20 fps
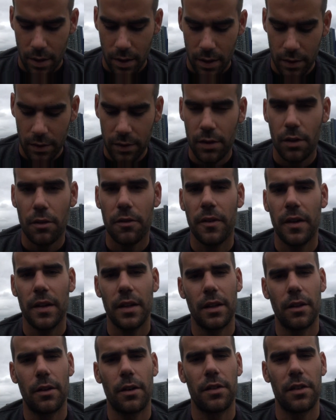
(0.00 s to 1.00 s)
it's so
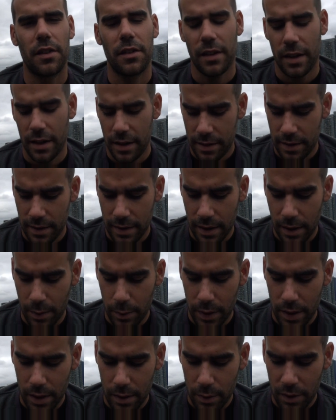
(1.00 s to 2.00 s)
funny in our society that
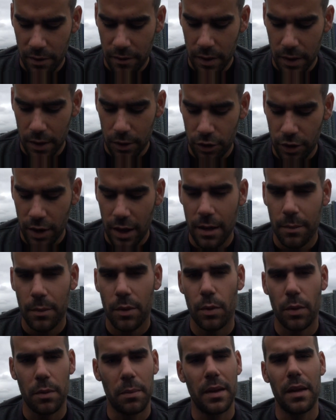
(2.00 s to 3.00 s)
we feel ashamed
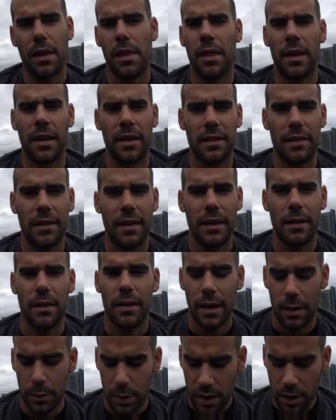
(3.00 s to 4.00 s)
to admit things,
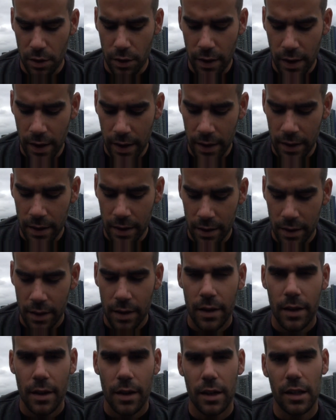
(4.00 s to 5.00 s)
like we cry,
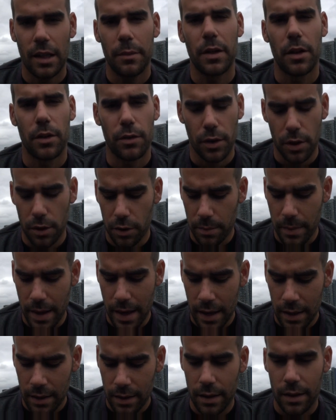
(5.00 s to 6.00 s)
and I'm a grown
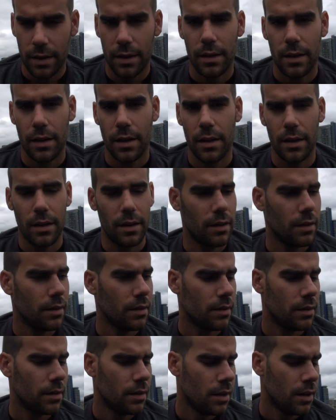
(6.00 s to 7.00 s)
man. I
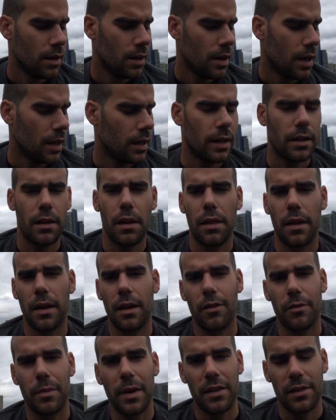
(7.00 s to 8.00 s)
like to
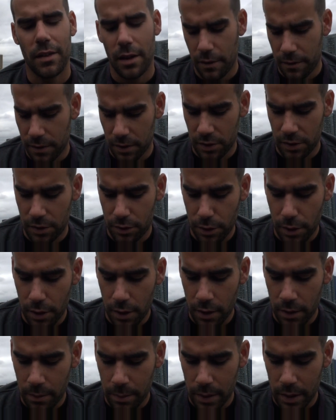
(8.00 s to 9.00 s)
think of myself as
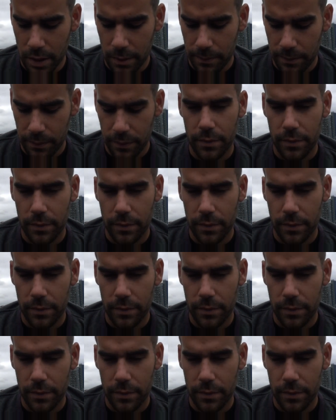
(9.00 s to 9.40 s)
strong, but